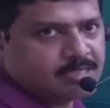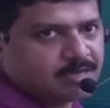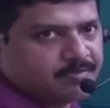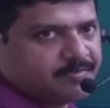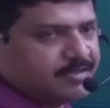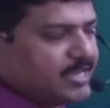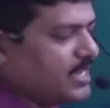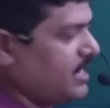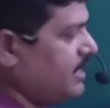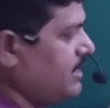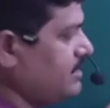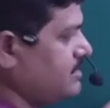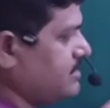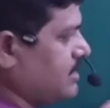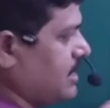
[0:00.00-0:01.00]
of A
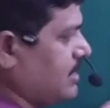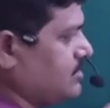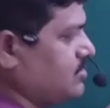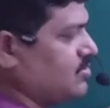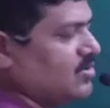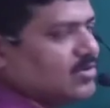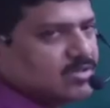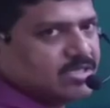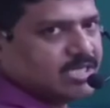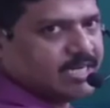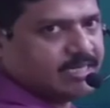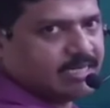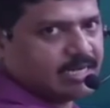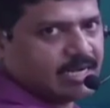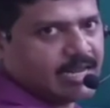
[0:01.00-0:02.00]
is
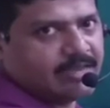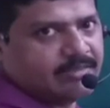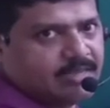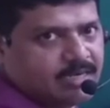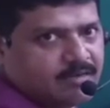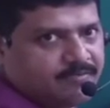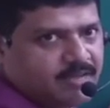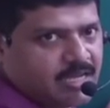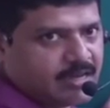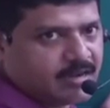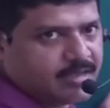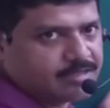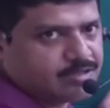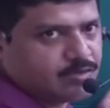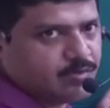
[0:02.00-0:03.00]
associated, like that we are
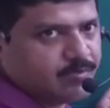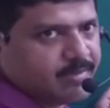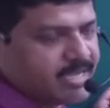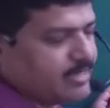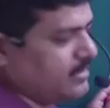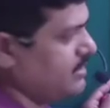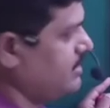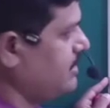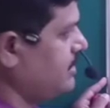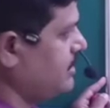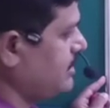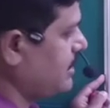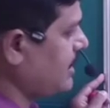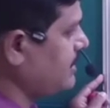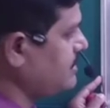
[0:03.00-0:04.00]
assuming,
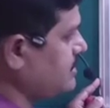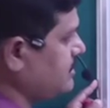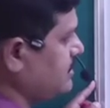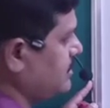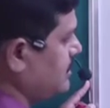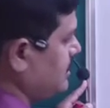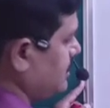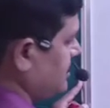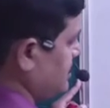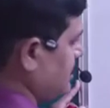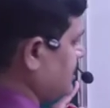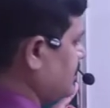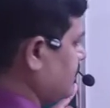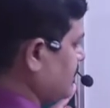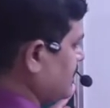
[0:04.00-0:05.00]
right?
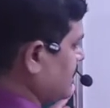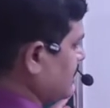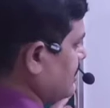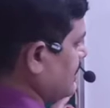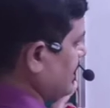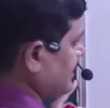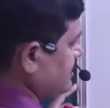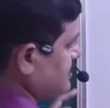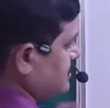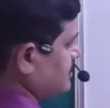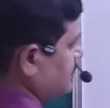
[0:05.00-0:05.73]
Here we can write